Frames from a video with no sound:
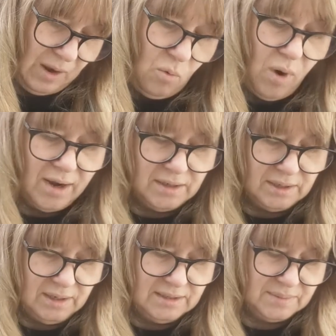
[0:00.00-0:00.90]
white
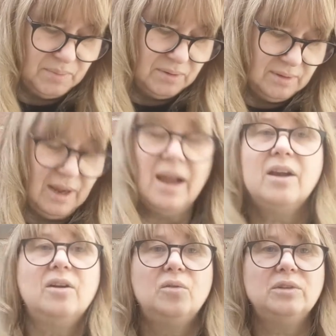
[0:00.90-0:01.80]
Lisbon. I
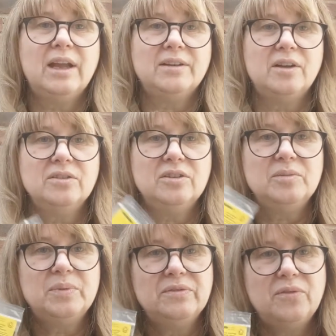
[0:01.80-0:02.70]
grew that
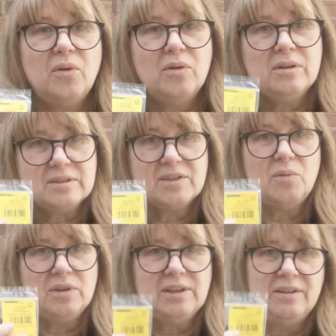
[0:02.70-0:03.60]
onion before
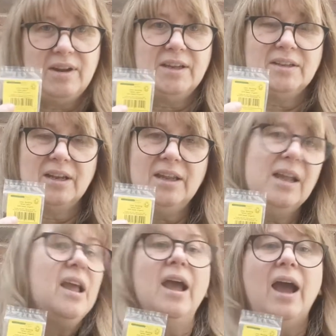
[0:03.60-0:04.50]
sowing directly,
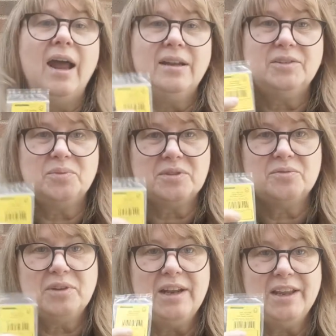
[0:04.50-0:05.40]
and it was
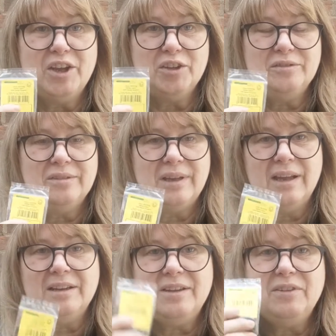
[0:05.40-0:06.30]
really good,
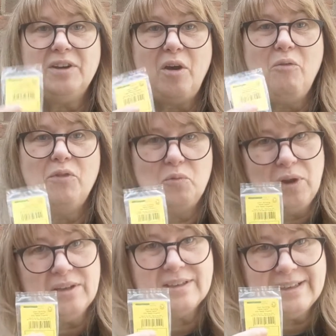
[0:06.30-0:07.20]
and even
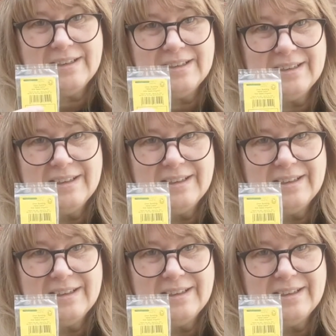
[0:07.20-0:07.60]
overwintered.